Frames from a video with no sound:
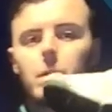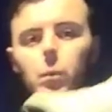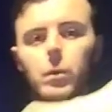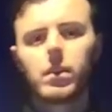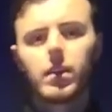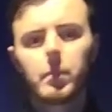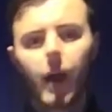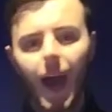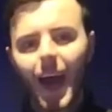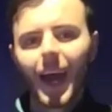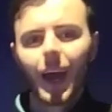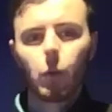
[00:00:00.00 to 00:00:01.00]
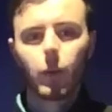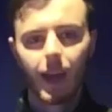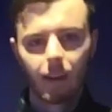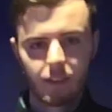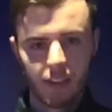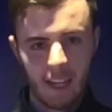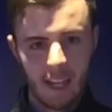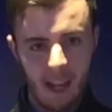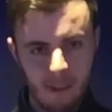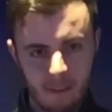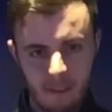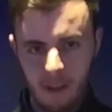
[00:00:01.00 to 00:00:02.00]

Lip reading: When you think about how we actually land